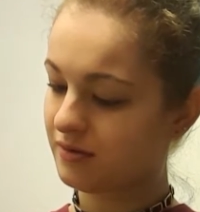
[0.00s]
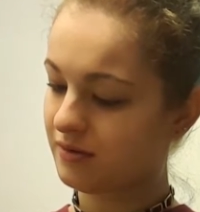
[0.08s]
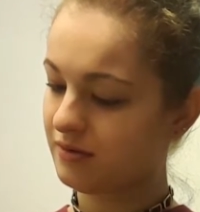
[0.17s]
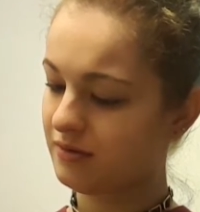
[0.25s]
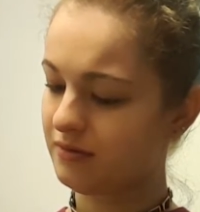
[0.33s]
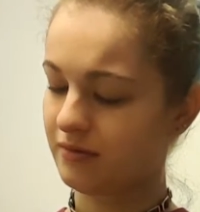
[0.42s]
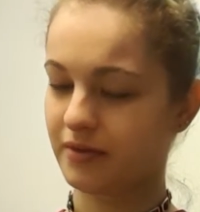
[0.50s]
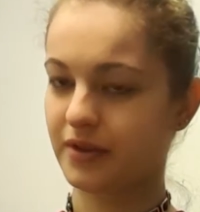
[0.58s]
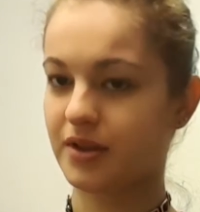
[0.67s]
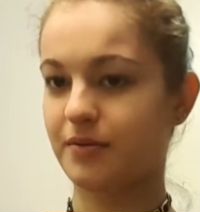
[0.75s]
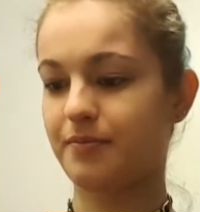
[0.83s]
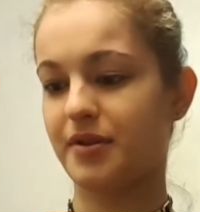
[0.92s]
Ooh,
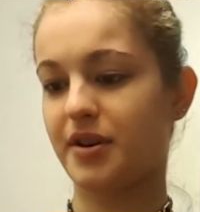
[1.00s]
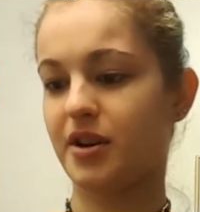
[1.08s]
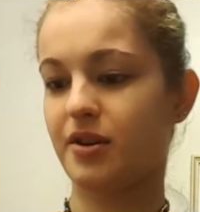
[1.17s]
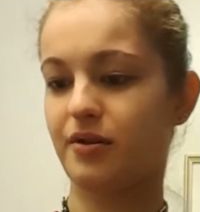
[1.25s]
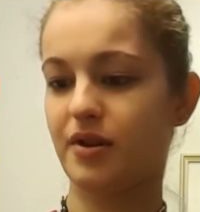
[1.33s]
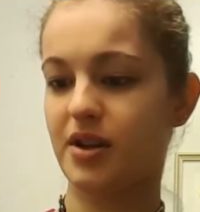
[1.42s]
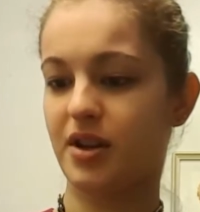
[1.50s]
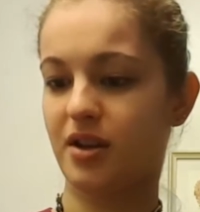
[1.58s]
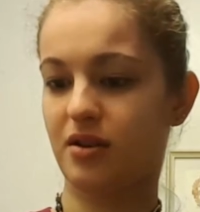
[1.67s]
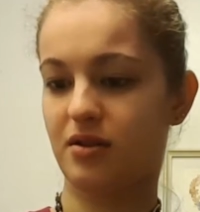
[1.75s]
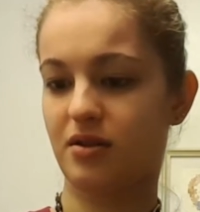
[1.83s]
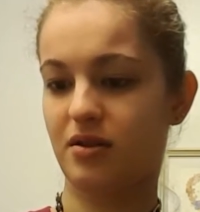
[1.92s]
it's a pretty
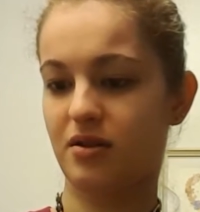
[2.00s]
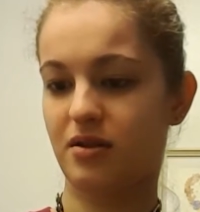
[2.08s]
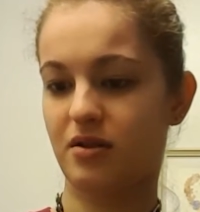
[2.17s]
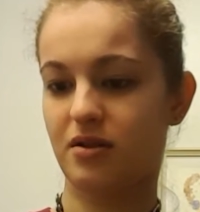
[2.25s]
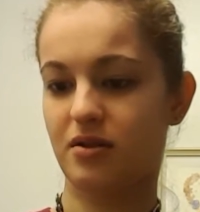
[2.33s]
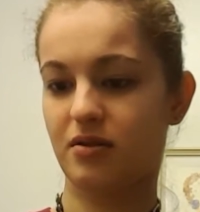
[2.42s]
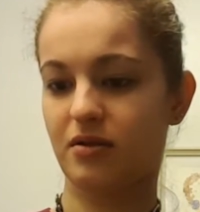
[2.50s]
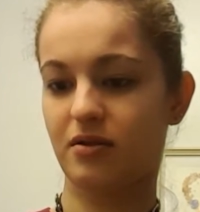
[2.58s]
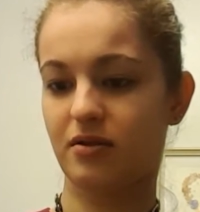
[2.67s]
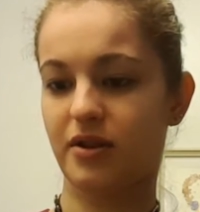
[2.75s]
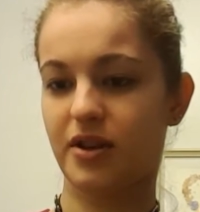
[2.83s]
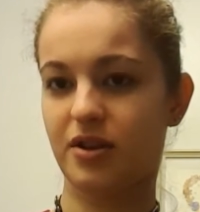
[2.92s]
green,
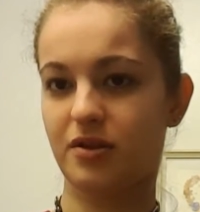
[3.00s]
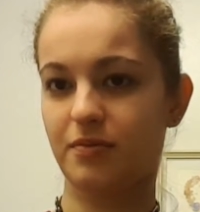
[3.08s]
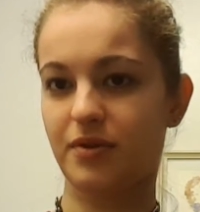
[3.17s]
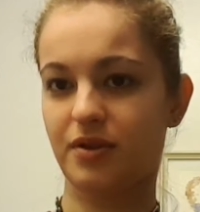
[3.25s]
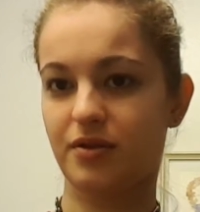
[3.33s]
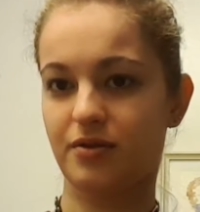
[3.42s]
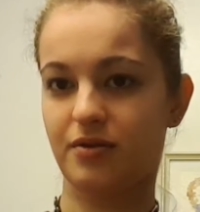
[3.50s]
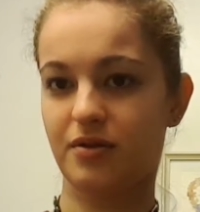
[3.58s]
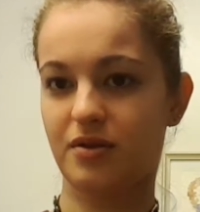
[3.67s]
greenish blue.